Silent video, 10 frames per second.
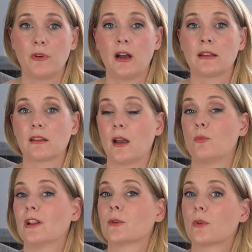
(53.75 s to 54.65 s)
but I'm
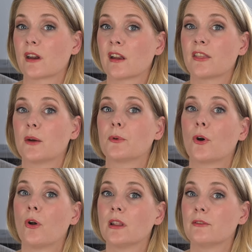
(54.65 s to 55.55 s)
well aware that we
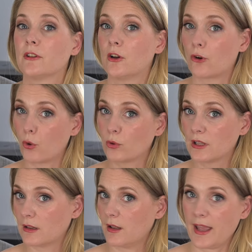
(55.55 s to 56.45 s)
all live in our own
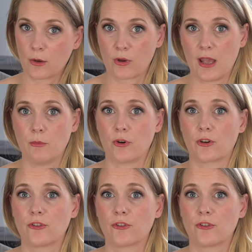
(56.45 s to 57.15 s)
little echo chamber,